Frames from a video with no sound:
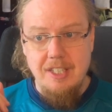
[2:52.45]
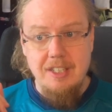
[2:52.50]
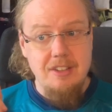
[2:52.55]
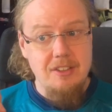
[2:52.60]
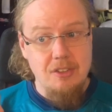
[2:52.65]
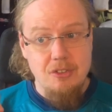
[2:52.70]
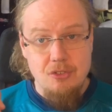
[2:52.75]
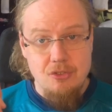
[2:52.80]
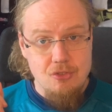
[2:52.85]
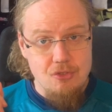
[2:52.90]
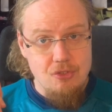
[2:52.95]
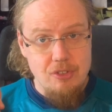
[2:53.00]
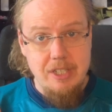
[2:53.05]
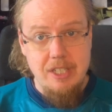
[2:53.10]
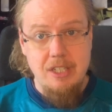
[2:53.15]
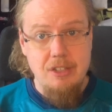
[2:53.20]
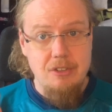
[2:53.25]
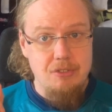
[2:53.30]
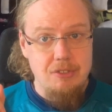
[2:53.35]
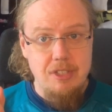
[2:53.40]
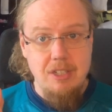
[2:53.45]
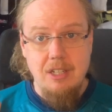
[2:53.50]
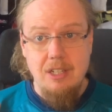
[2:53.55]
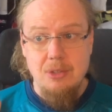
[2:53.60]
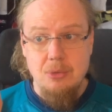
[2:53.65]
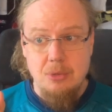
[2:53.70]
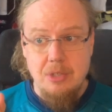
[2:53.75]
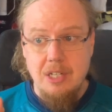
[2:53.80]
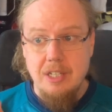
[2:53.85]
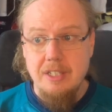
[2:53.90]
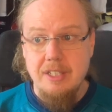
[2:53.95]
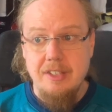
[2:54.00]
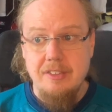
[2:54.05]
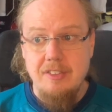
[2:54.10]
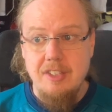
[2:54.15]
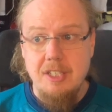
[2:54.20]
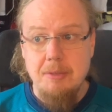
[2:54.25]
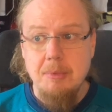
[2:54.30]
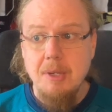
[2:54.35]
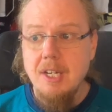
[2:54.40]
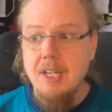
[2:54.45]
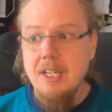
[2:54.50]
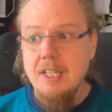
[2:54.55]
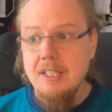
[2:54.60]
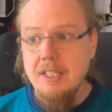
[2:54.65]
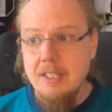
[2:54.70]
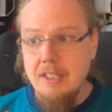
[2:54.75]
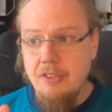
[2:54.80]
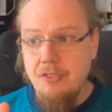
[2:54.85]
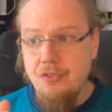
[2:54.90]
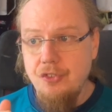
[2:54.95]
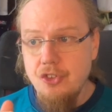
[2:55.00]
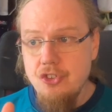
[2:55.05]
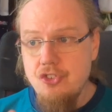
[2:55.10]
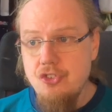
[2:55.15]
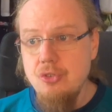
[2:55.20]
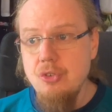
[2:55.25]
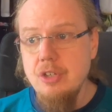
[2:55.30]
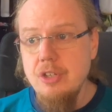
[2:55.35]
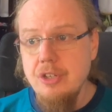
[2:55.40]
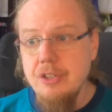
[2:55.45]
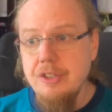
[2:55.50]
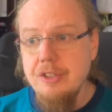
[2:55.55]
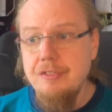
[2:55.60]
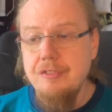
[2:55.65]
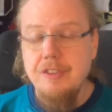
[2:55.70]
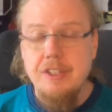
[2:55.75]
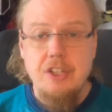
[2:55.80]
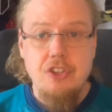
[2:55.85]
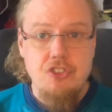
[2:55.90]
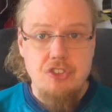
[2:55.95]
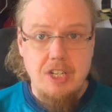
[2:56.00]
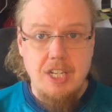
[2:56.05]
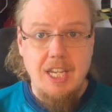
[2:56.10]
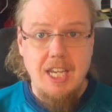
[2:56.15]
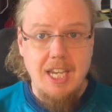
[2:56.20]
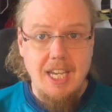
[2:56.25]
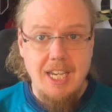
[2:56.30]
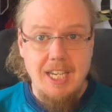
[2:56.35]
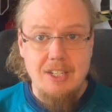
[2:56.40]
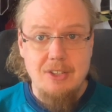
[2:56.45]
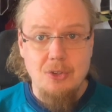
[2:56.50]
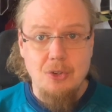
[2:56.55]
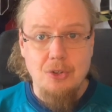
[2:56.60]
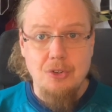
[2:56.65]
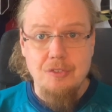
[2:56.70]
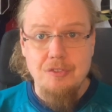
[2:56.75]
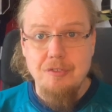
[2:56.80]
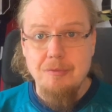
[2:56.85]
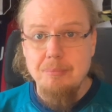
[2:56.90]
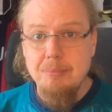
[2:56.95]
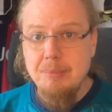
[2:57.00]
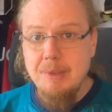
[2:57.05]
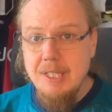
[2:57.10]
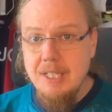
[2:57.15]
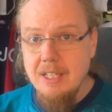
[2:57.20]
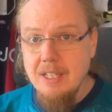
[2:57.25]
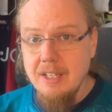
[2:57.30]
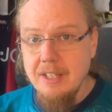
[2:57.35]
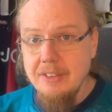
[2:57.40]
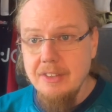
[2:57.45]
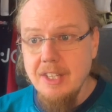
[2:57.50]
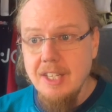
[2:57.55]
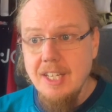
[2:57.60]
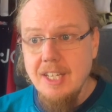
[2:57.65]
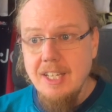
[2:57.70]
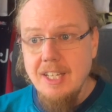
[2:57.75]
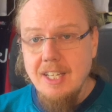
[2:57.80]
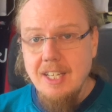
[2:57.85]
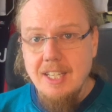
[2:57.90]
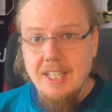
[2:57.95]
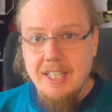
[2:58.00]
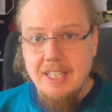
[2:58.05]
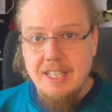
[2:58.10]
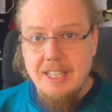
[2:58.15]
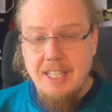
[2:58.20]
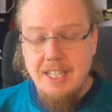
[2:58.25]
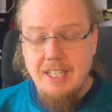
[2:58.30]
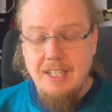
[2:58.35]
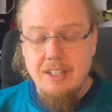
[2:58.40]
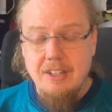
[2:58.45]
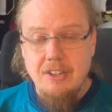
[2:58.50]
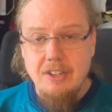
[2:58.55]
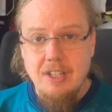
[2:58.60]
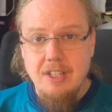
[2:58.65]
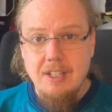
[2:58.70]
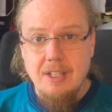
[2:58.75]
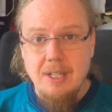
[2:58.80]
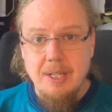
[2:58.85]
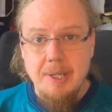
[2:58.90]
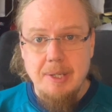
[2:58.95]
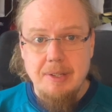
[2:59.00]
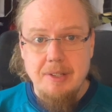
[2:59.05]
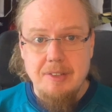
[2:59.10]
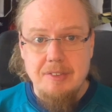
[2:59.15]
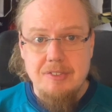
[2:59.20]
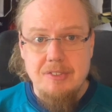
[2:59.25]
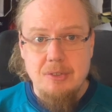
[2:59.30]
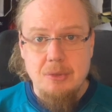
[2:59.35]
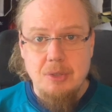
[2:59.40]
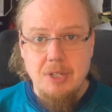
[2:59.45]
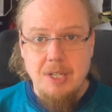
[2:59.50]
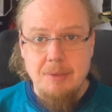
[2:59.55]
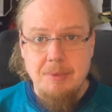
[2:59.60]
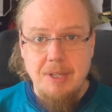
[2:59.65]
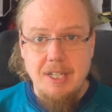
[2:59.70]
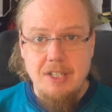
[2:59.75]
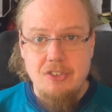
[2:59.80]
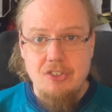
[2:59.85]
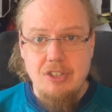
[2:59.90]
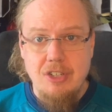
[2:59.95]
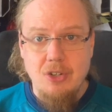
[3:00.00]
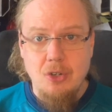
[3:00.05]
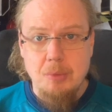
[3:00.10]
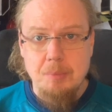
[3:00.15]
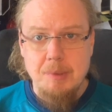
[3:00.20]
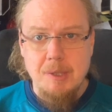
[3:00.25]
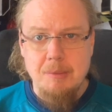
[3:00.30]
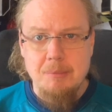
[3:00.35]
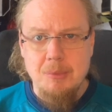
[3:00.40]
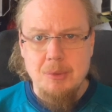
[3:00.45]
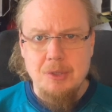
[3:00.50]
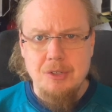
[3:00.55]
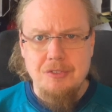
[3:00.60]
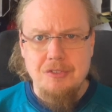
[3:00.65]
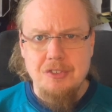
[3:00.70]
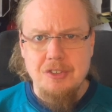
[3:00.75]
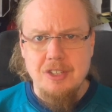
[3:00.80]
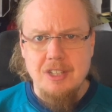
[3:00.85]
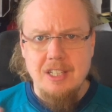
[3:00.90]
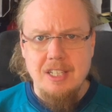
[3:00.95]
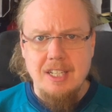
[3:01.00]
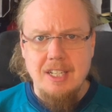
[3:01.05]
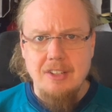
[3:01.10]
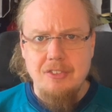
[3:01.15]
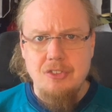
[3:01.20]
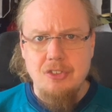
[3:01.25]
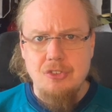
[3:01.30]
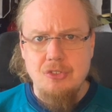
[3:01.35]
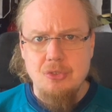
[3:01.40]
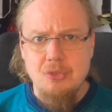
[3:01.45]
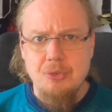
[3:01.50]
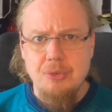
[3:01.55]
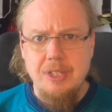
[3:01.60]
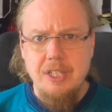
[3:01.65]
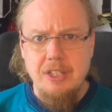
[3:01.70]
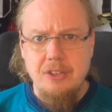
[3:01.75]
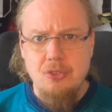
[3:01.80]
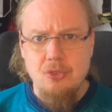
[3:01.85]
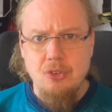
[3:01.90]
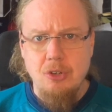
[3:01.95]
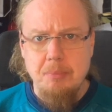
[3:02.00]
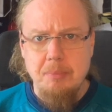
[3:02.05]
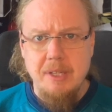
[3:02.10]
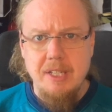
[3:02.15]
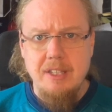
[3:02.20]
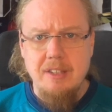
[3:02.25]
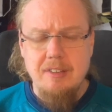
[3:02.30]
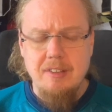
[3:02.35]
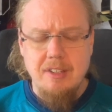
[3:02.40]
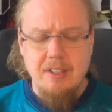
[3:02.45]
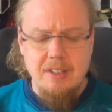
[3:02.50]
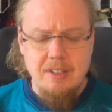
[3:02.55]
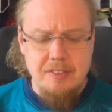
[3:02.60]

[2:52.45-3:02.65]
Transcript: Inter really really look like a team that is for sure gonna finish ahead of Milan there. Uh, so I'm actually hoping more for Lazio to really drop and uh,